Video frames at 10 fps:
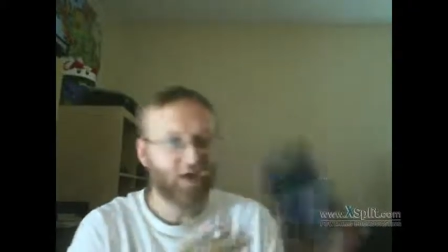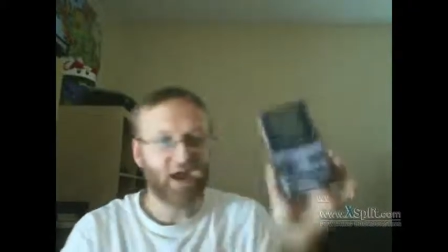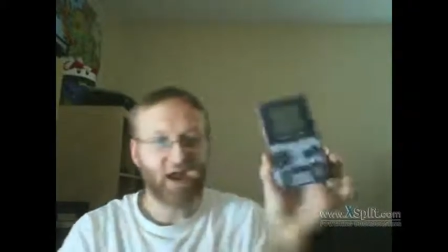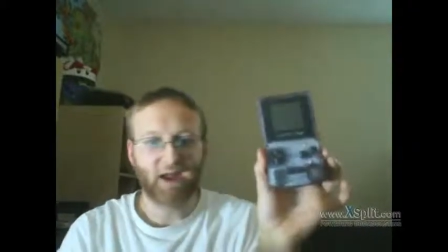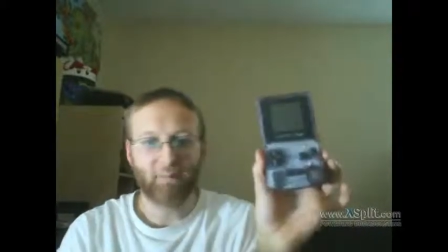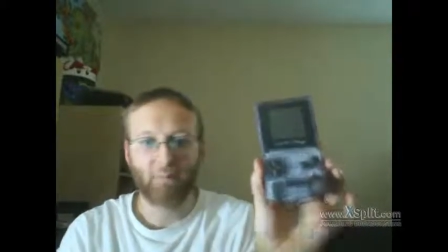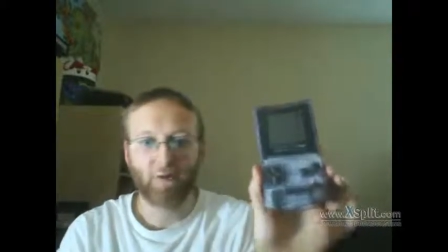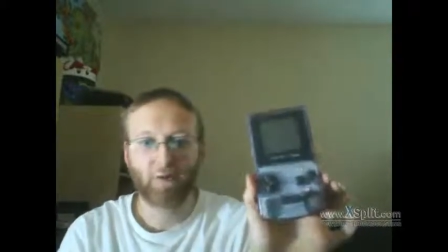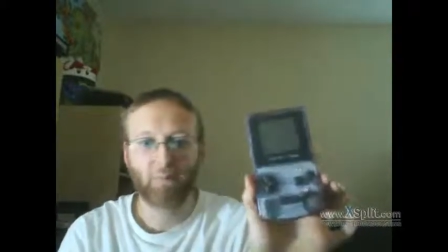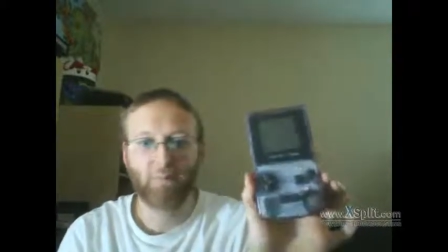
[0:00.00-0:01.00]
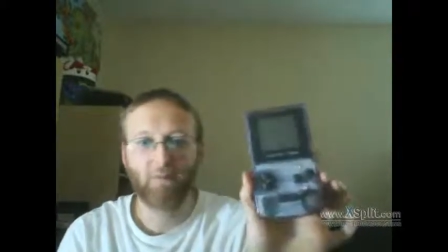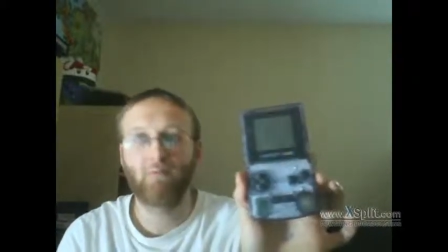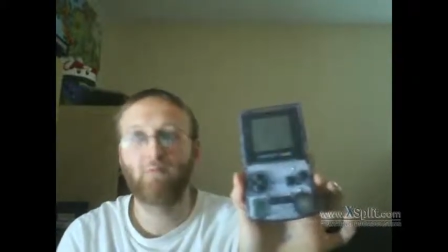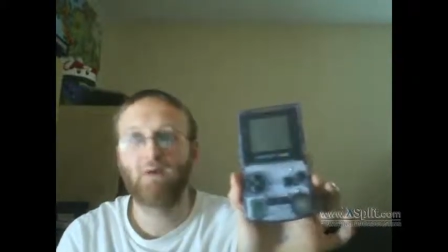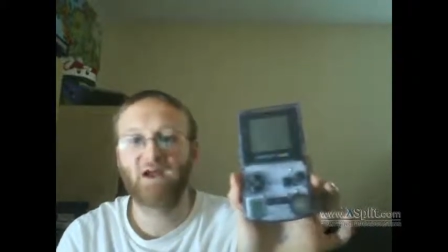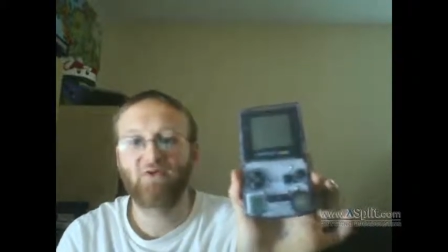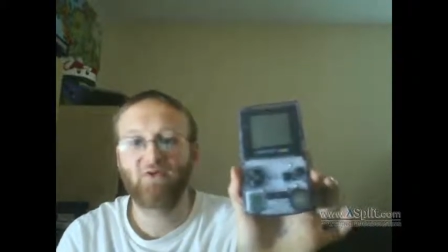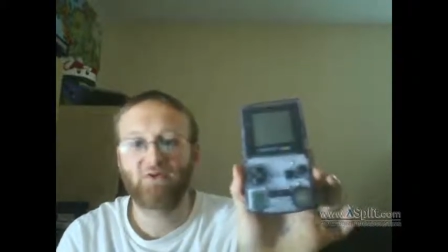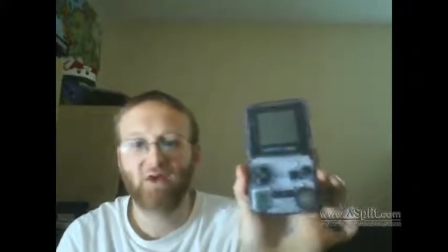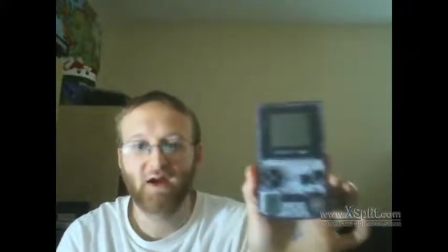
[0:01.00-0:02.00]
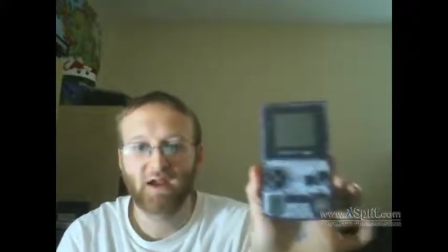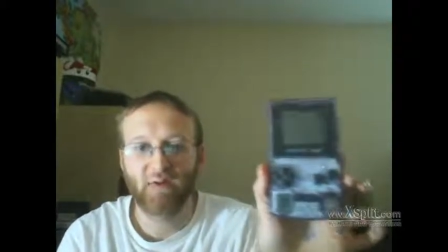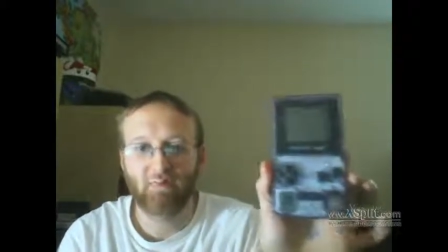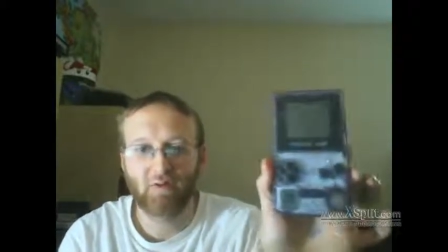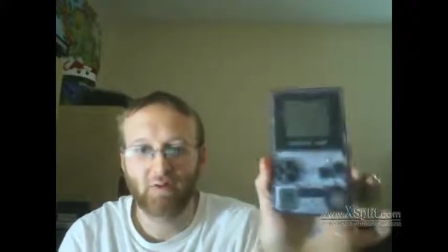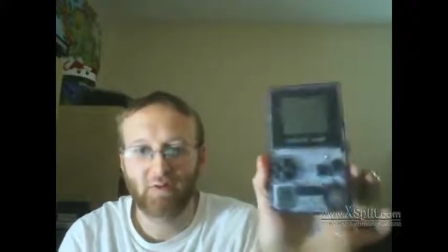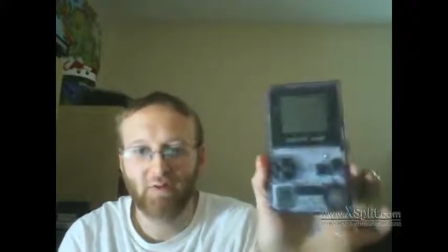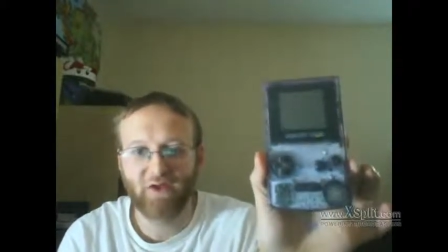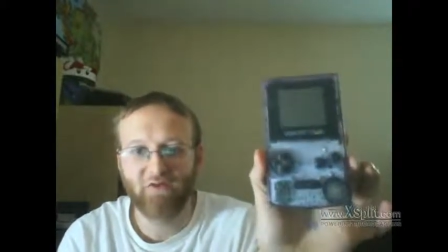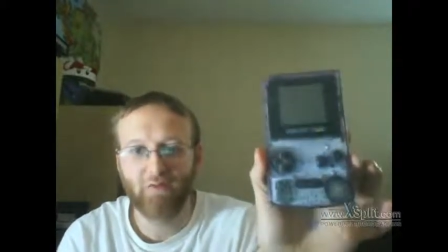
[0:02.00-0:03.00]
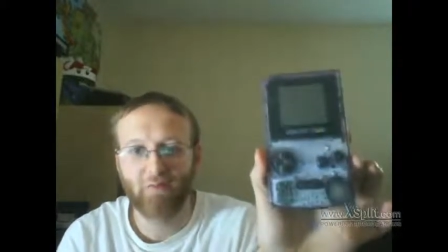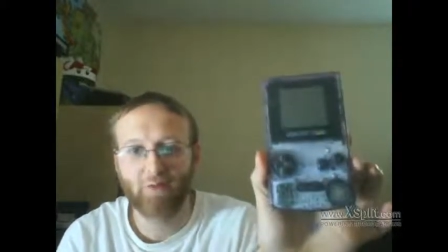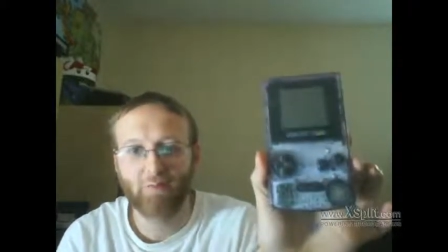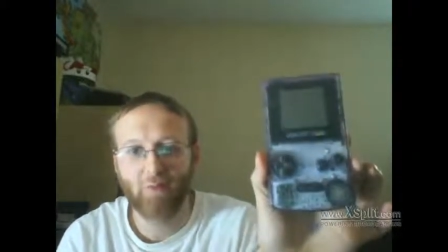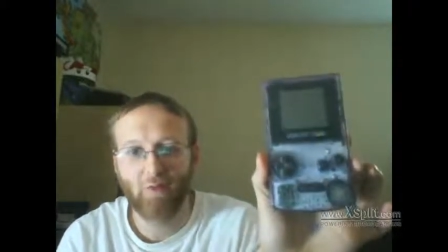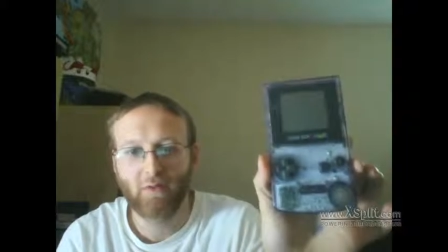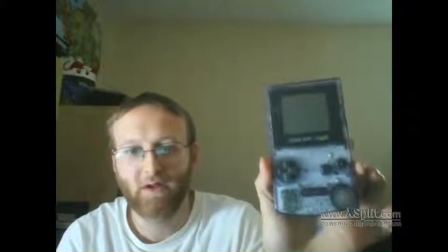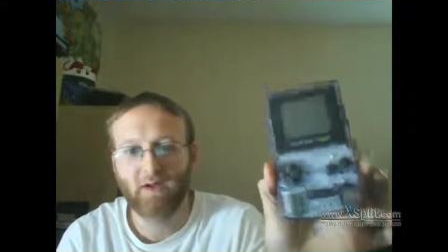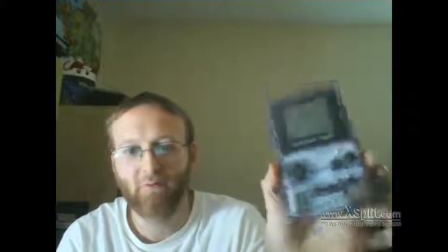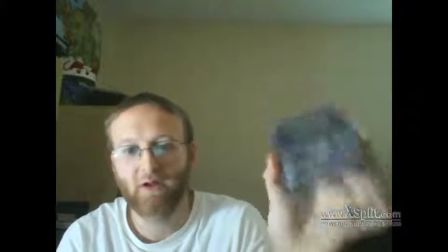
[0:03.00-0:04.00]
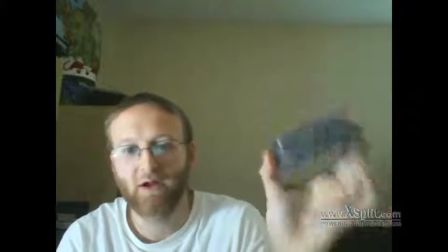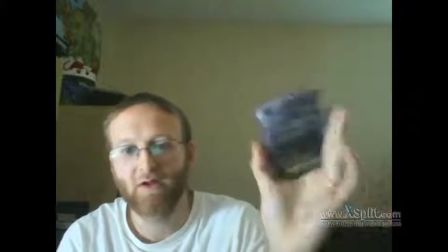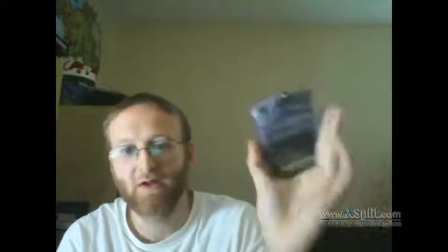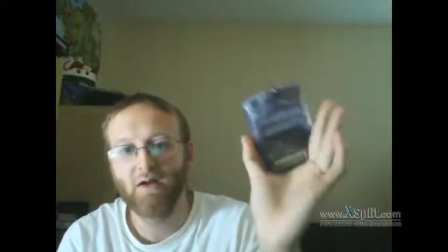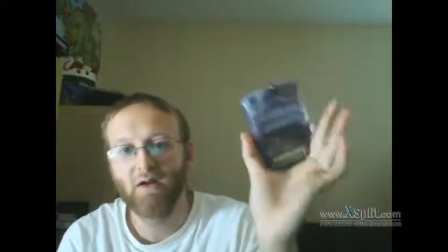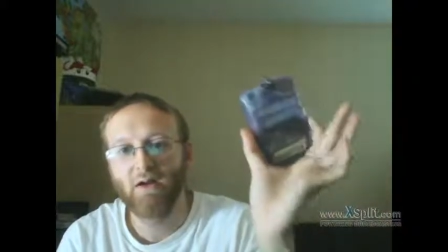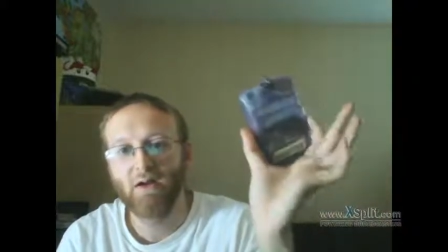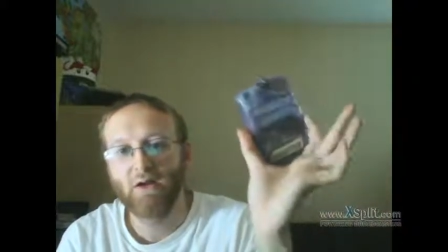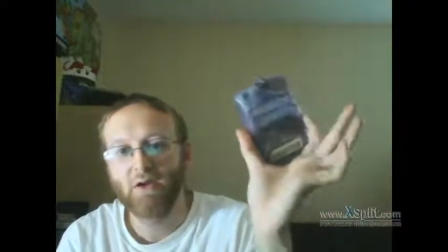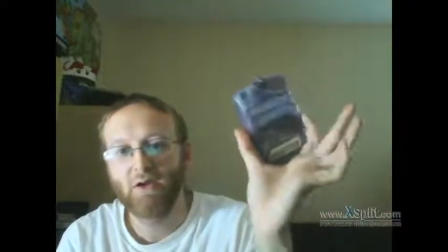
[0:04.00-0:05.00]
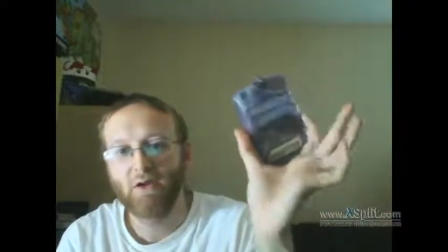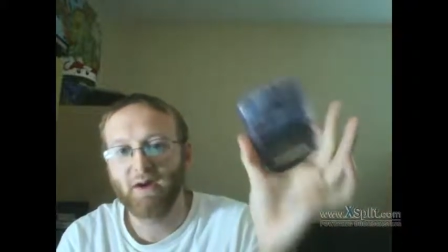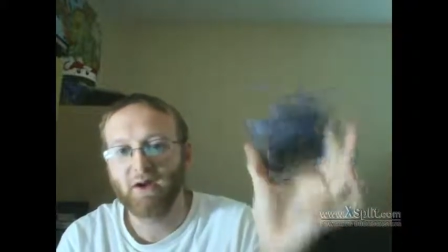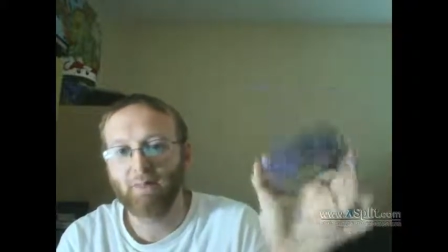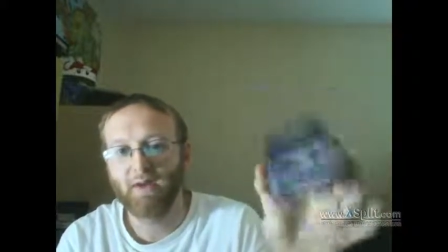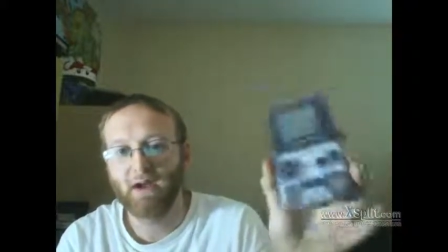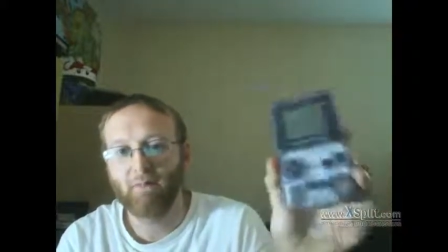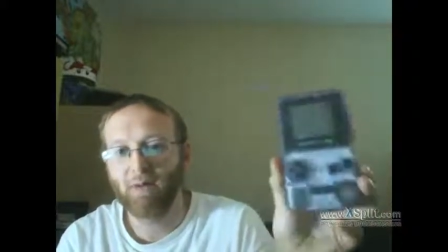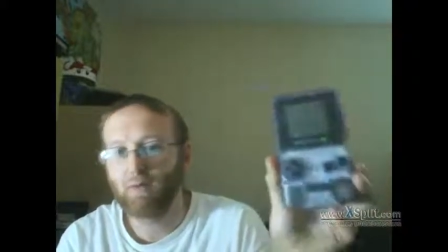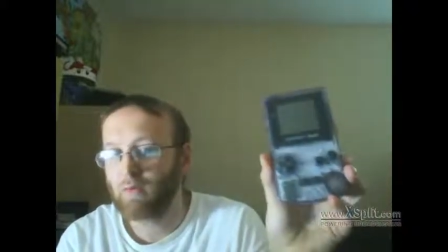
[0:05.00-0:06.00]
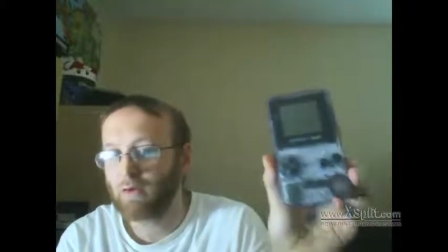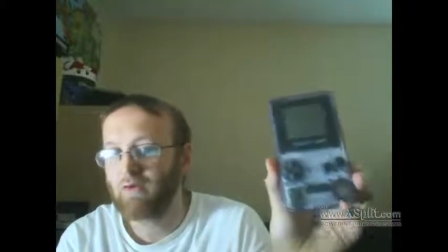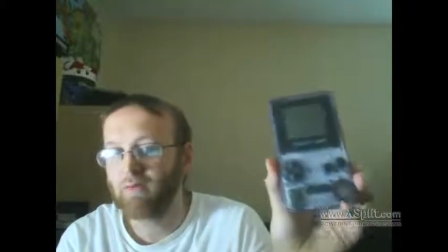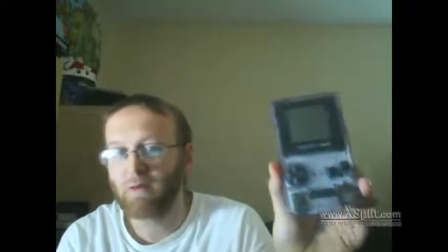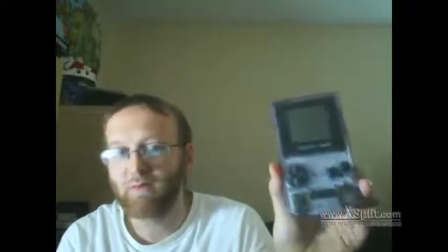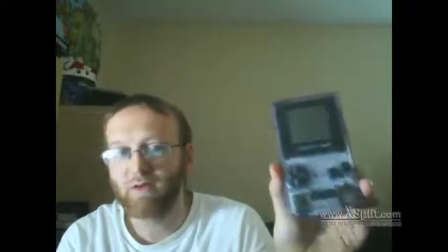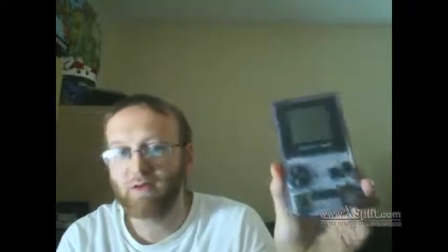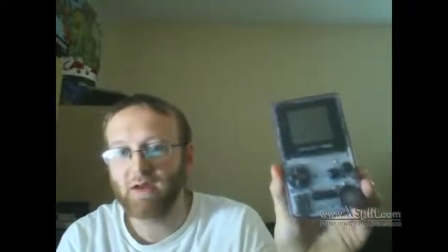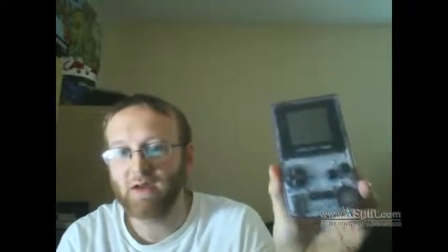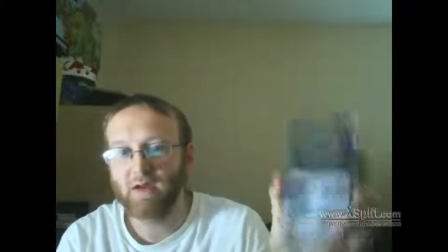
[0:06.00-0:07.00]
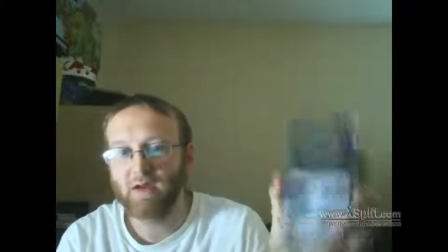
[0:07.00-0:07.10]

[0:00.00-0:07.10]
a purple, I guess it's, glacial purple Game Boy Color. No battery pack, but works perfectly.